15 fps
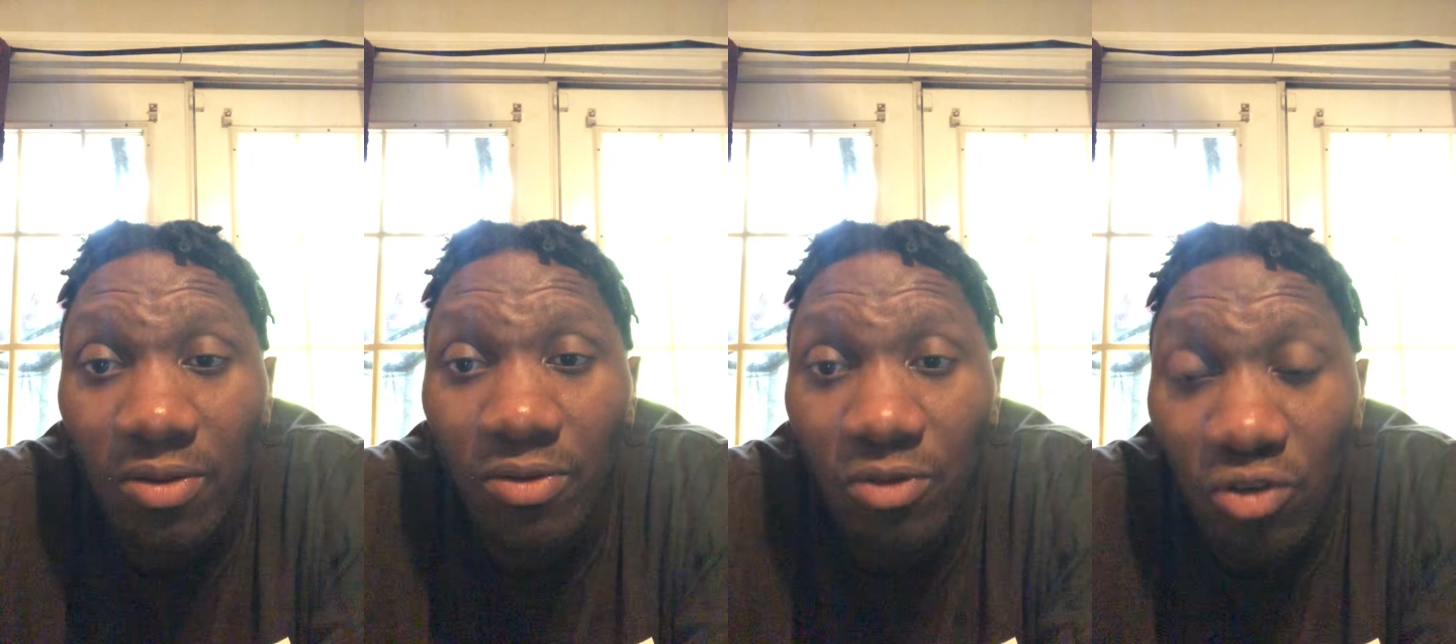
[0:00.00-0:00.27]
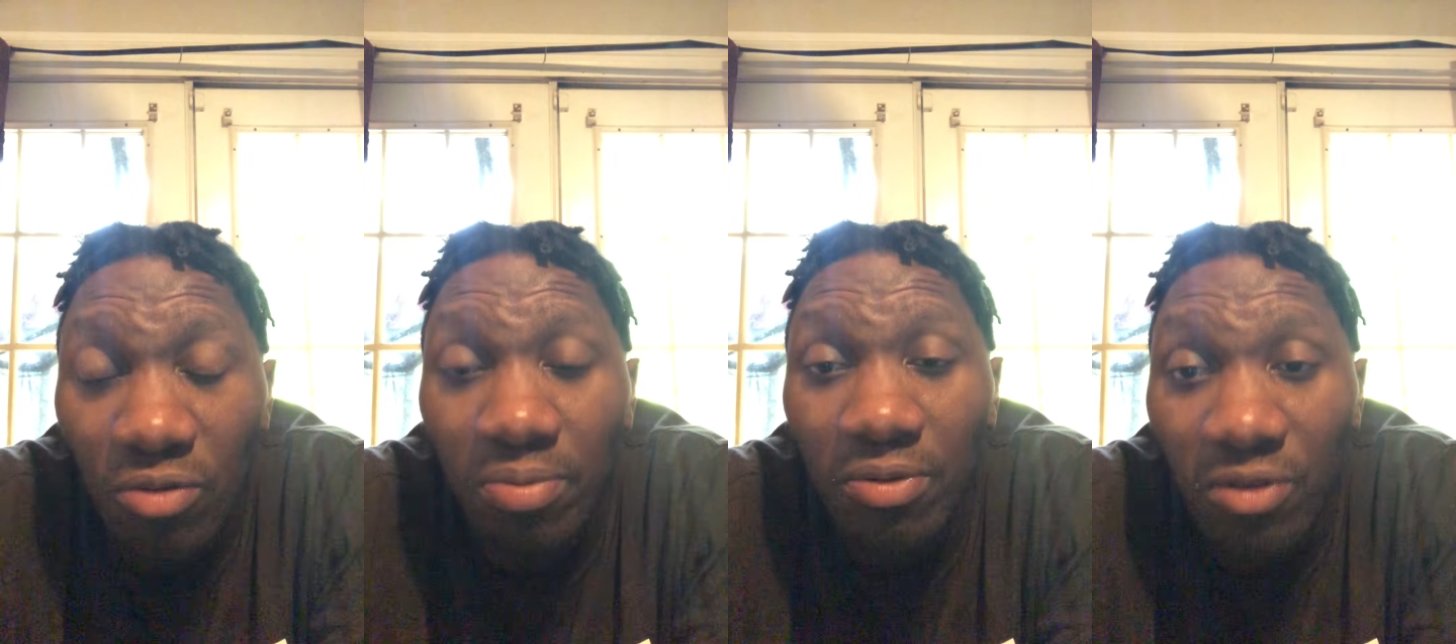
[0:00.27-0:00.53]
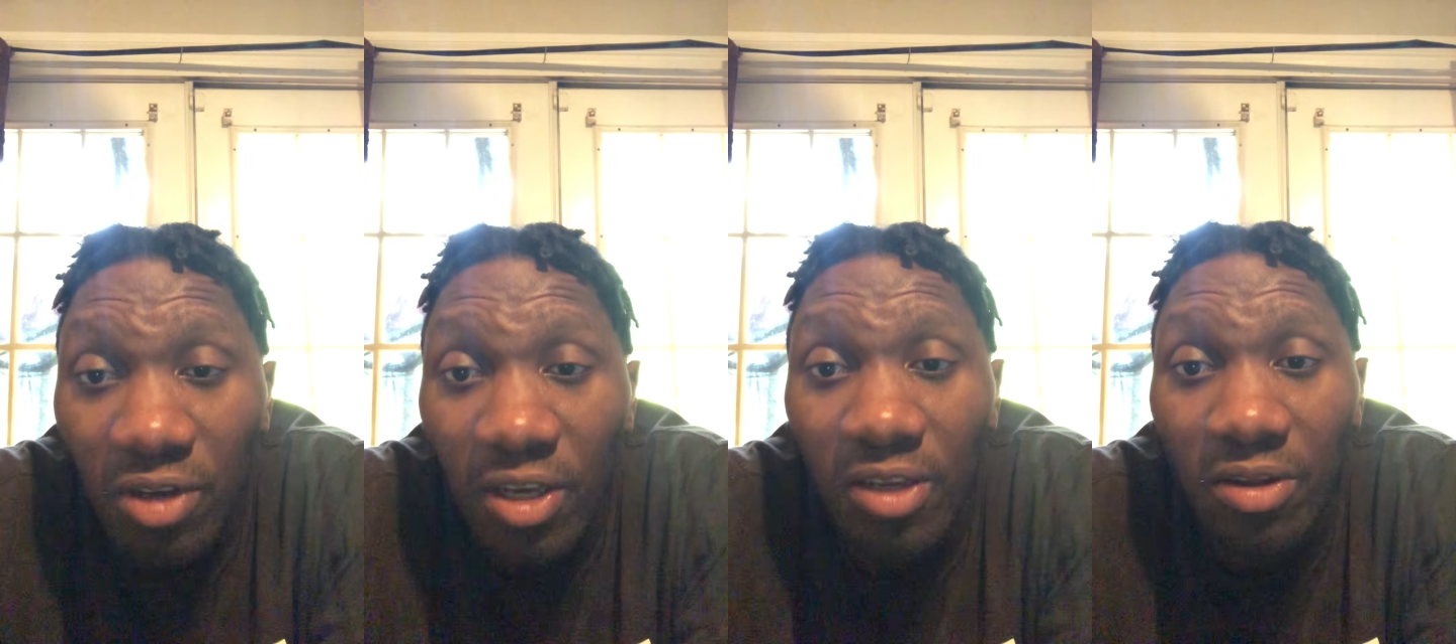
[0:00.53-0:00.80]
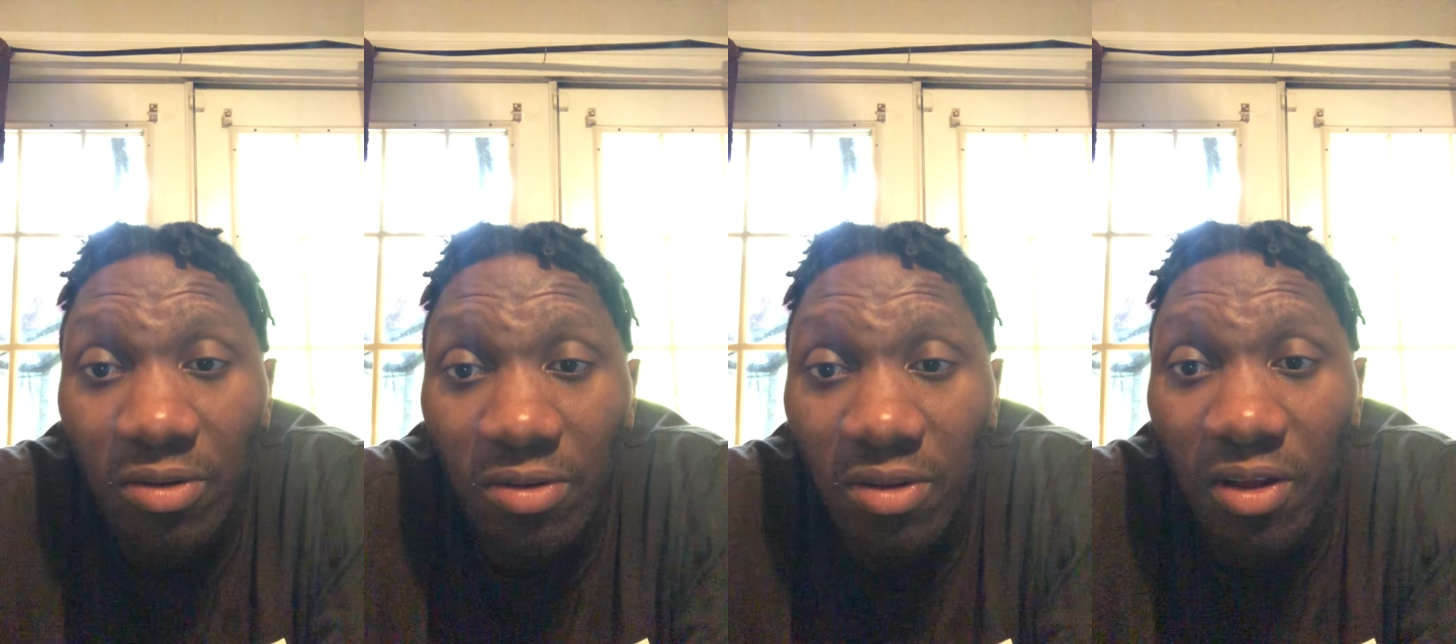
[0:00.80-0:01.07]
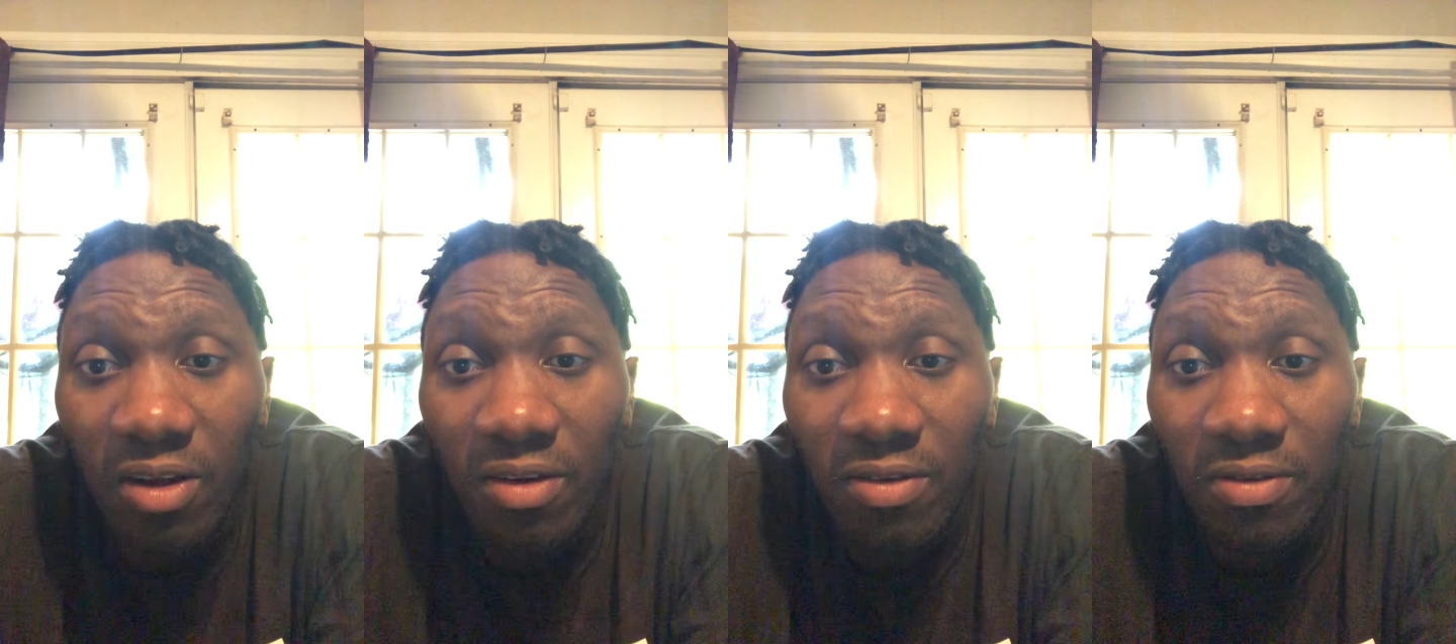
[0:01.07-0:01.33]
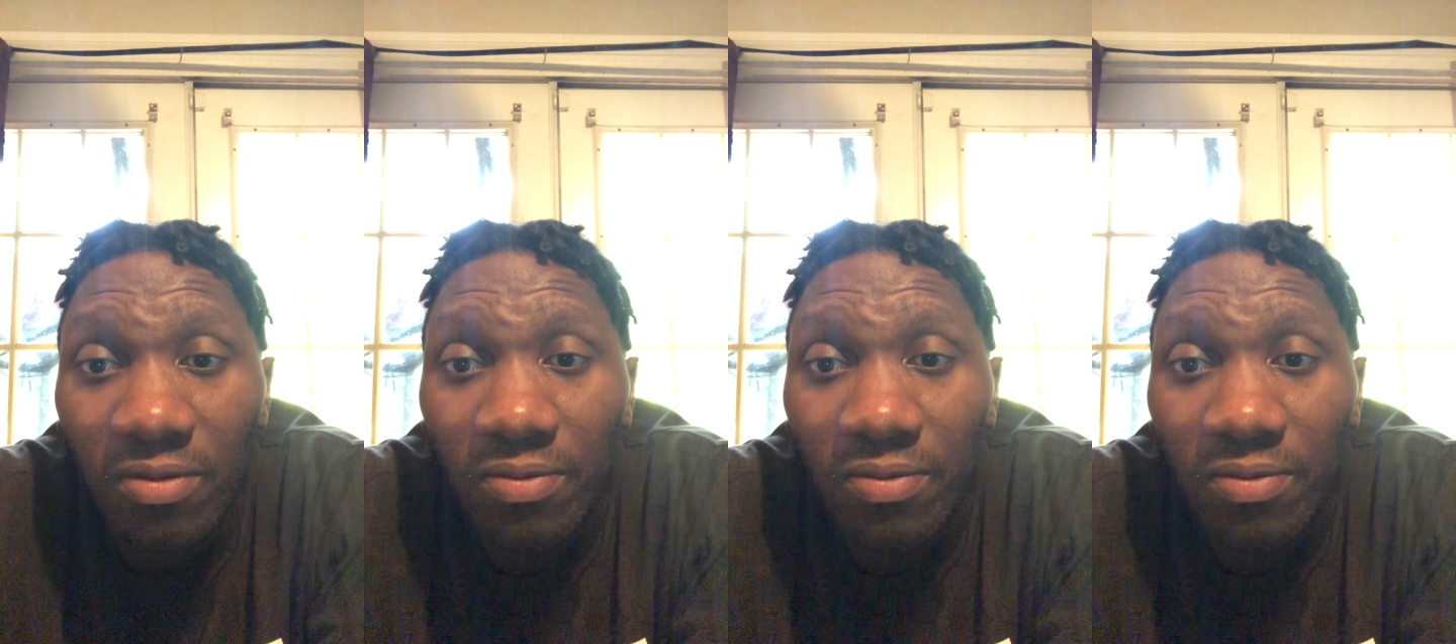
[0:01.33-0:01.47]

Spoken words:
to protect yourself.